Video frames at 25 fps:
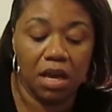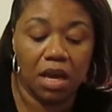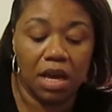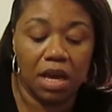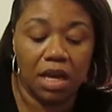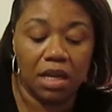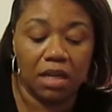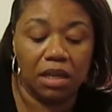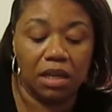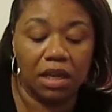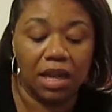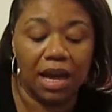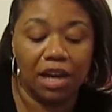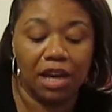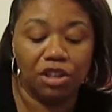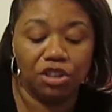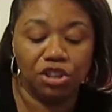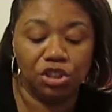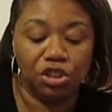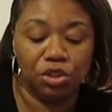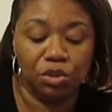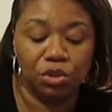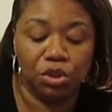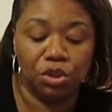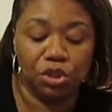It allows
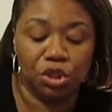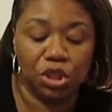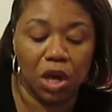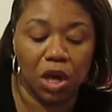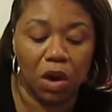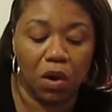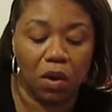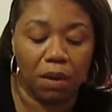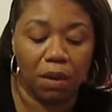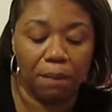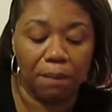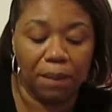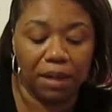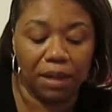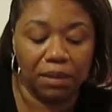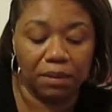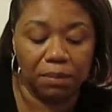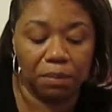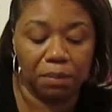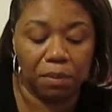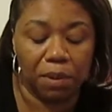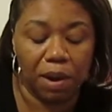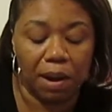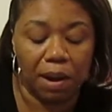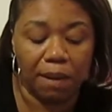you to talk about the
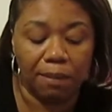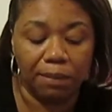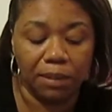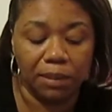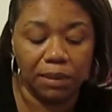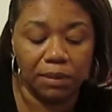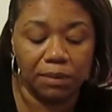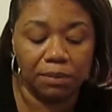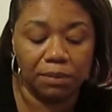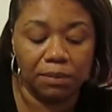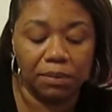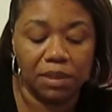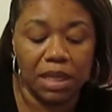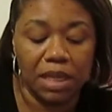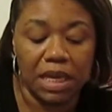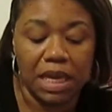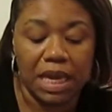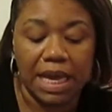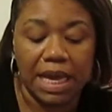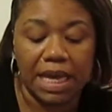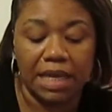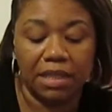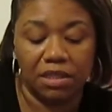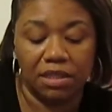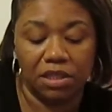problem
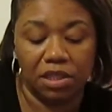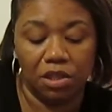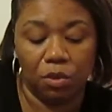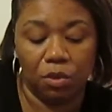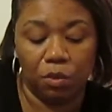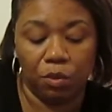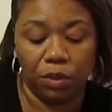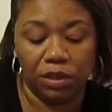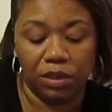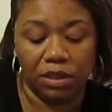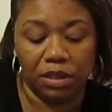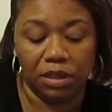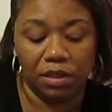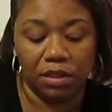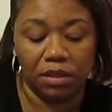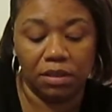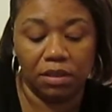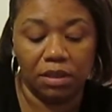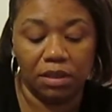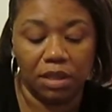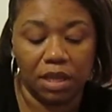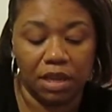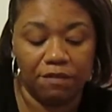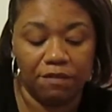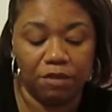and deal with it.
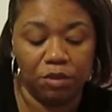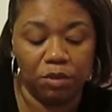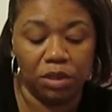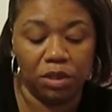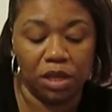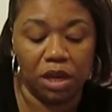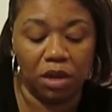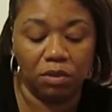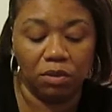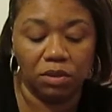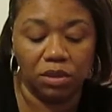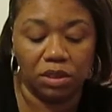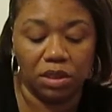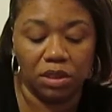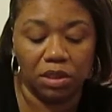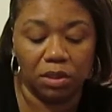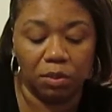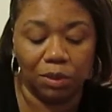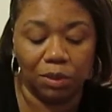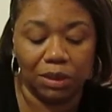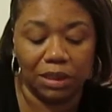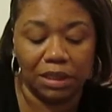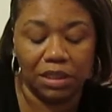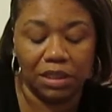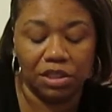If you don't deal
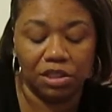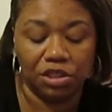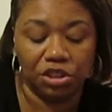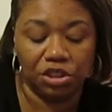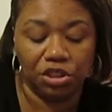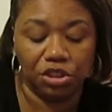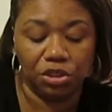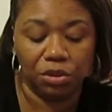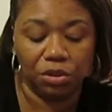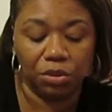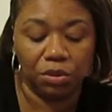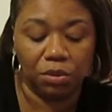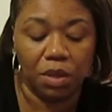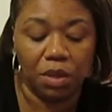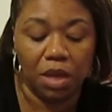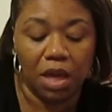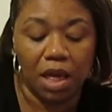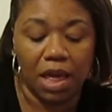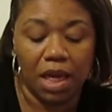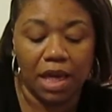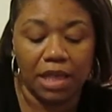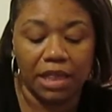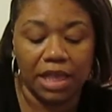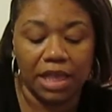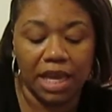with the issue,
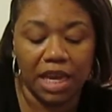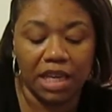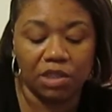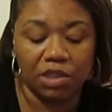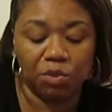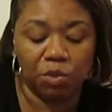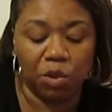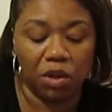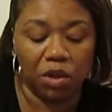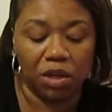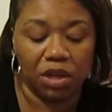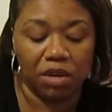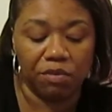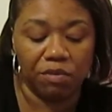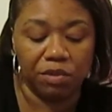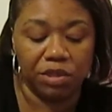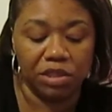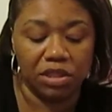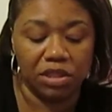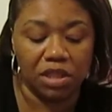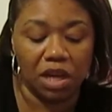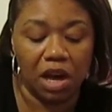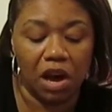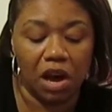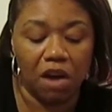things won't get
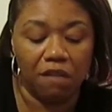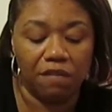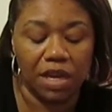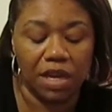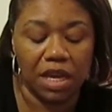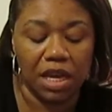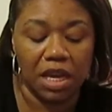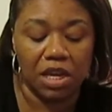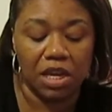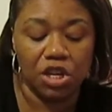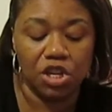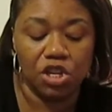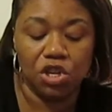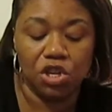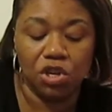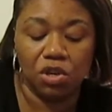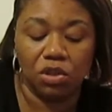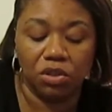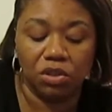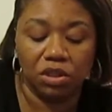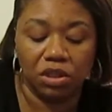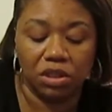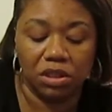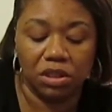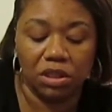resolved and you'll
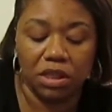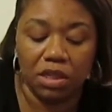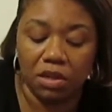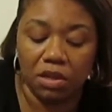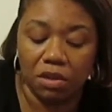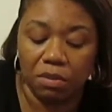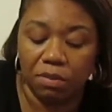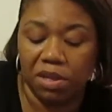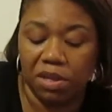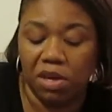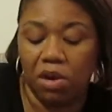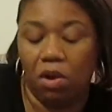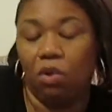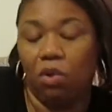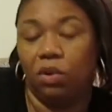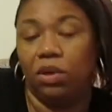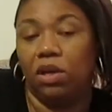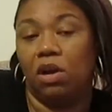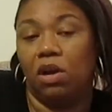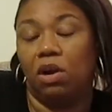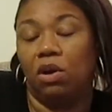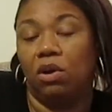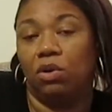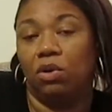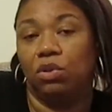still be holding
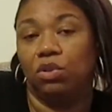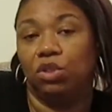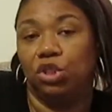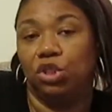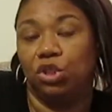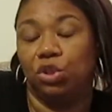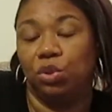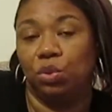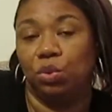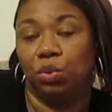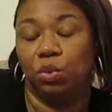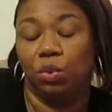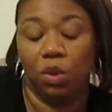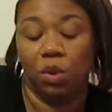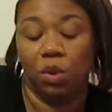on to